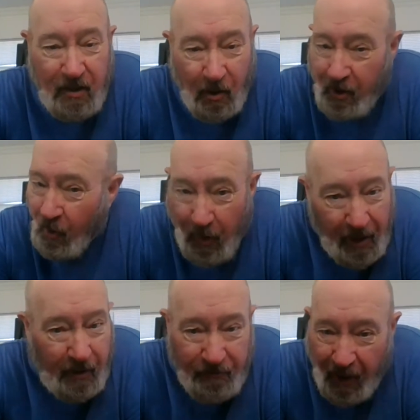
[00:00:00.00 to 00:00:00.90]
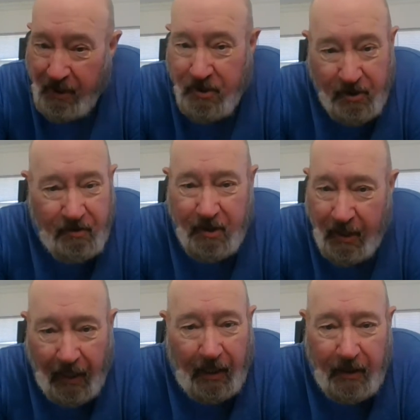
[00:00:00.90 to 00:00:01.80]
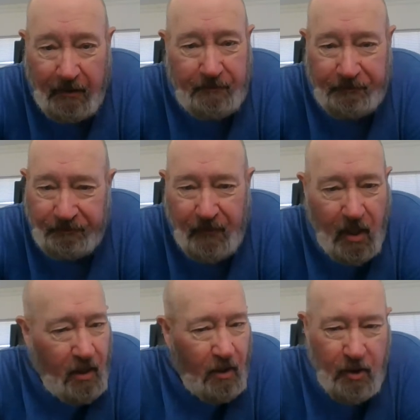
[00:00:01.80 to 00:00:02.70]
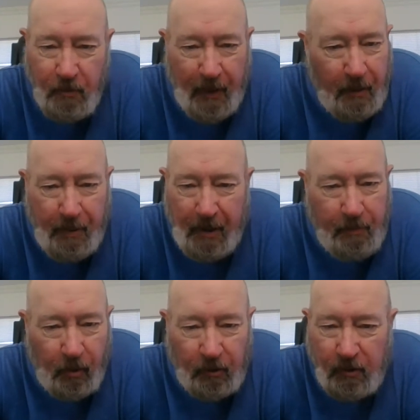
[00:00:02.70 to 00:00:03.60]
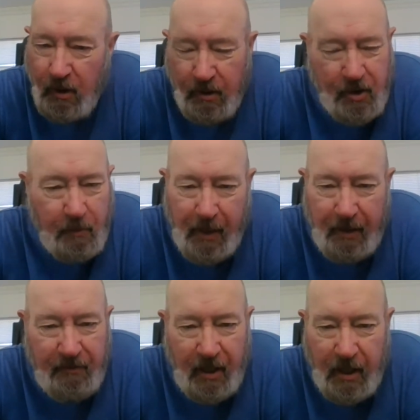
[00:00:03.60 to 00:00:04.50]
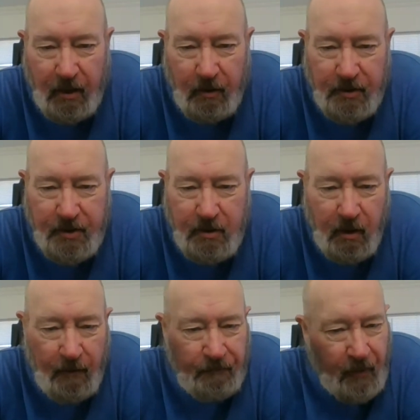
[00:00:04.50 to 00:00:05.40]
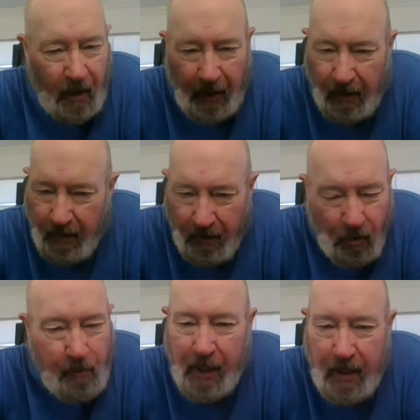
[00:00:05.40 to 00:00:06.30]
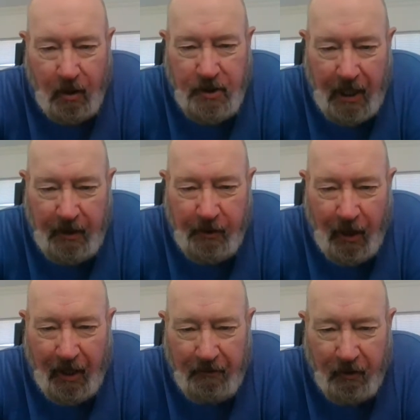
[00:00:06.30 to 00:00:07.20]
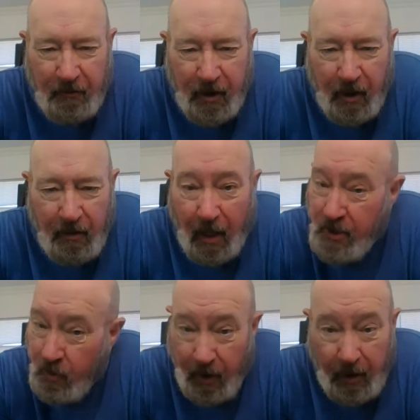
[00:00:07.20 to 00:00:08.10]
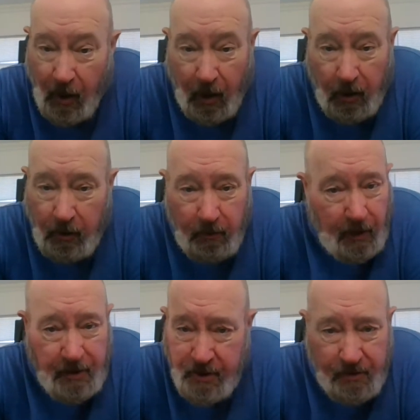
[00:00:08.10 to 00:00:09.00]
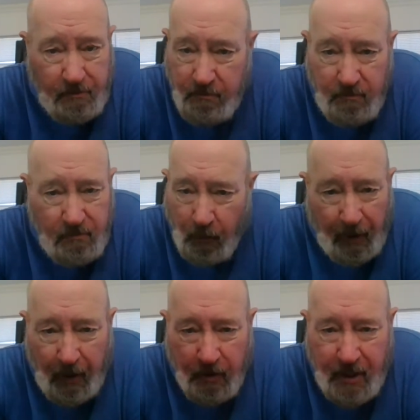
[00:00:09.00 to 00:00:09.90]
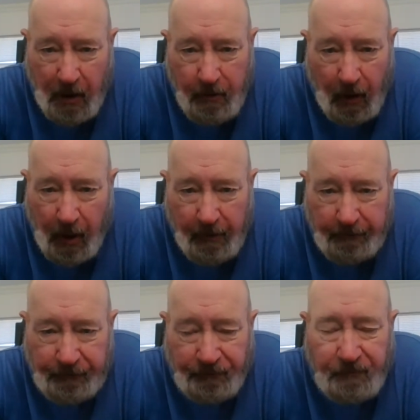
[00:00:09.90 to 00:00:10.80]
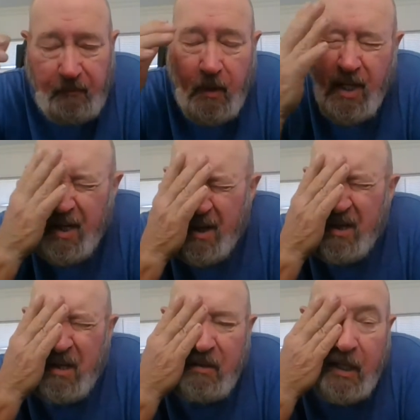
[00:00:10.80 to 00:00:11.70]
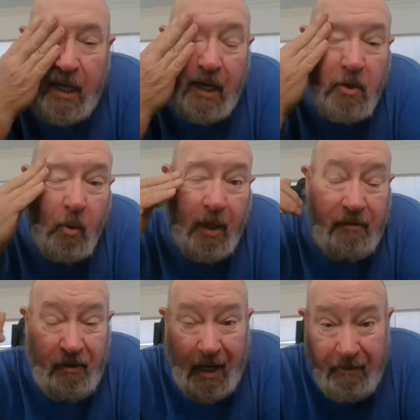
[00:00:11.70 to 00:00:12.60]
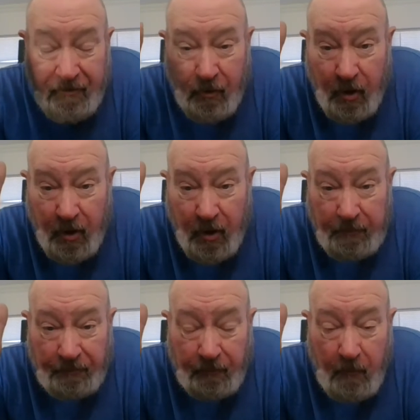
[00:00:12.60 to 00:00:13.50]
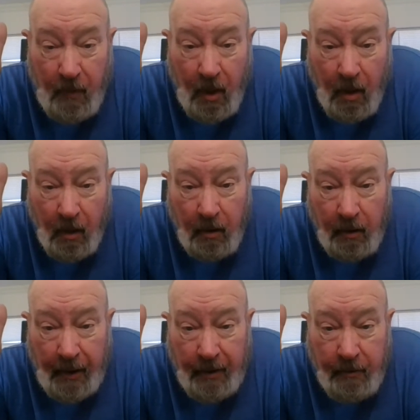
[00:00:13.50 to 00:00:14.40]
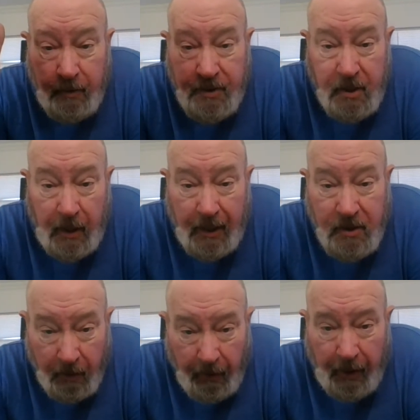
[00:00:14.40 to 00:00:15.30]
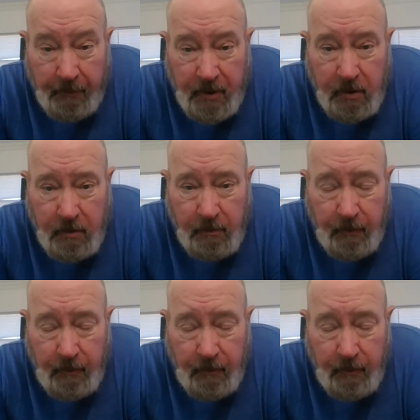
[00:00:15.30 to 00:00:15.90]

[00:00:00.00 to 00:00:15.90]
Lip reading: going to go any faster than that. Too many people, too many vehicles, and nobody knows how to drive over there. I swear to God, nobody knows how to drive. They got 25-foot entrance and exit ramps.